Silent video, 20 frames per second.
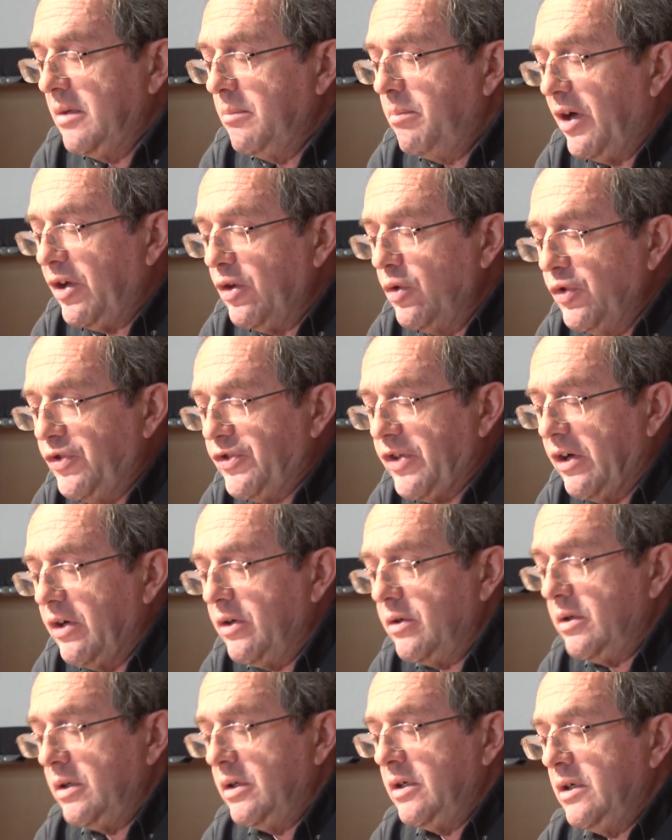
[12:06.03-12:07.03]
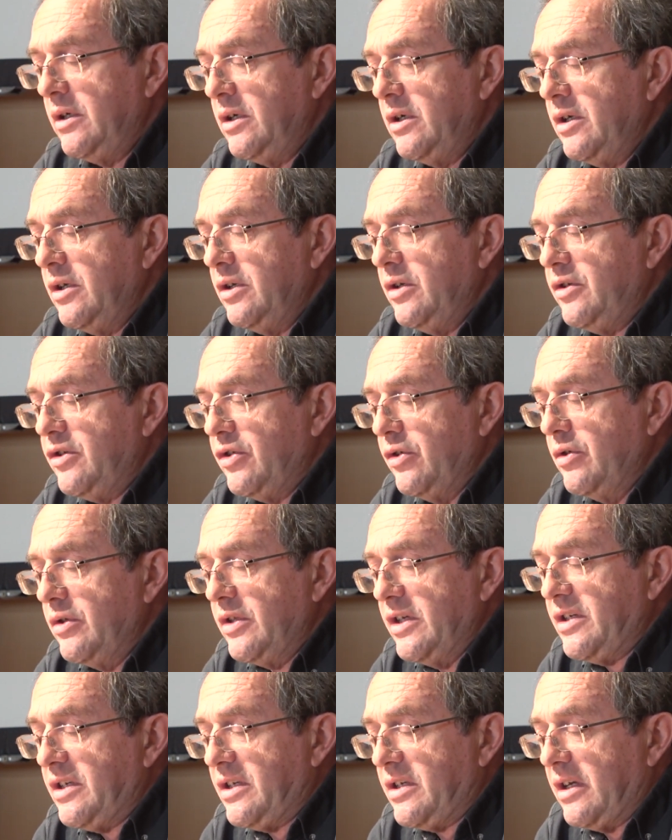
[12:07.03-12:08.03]
but also to
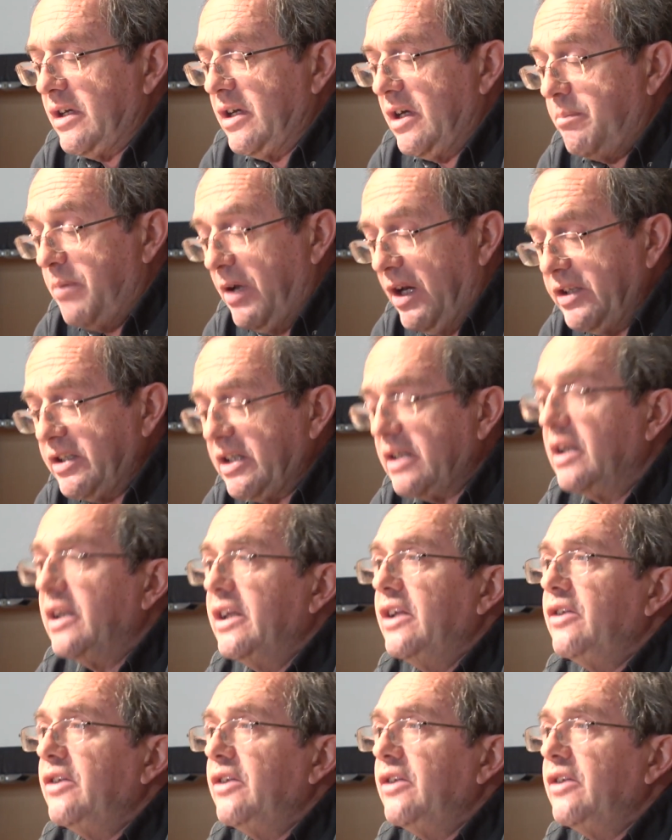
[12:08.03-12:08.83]
this political